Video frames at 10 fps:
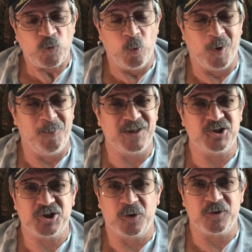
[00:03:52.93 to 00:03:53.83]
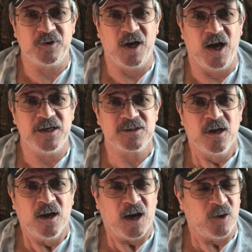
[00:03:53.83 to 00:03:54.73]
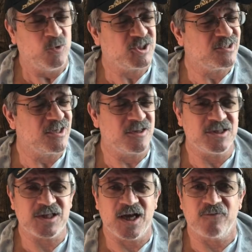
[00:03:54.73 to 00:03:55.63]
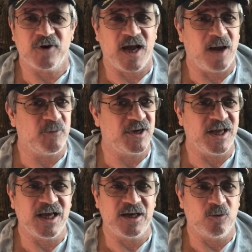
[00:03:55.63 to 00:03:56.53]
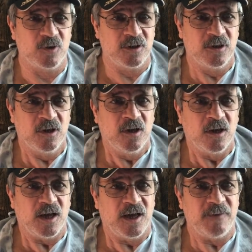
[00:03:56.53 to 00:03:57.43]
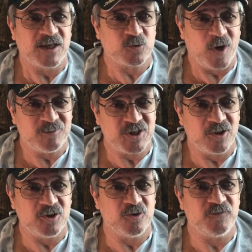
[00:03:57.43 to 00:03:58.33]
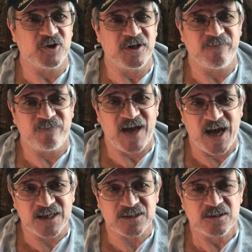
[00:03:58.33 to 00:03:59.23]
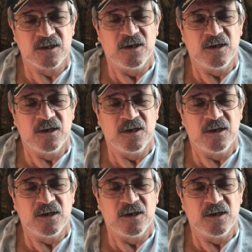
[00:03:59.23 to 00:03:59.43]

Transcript: what I'm about to share with you guys, I wish none of this ever to happen to anyone. And that's why I'm telling you if you're going to fast,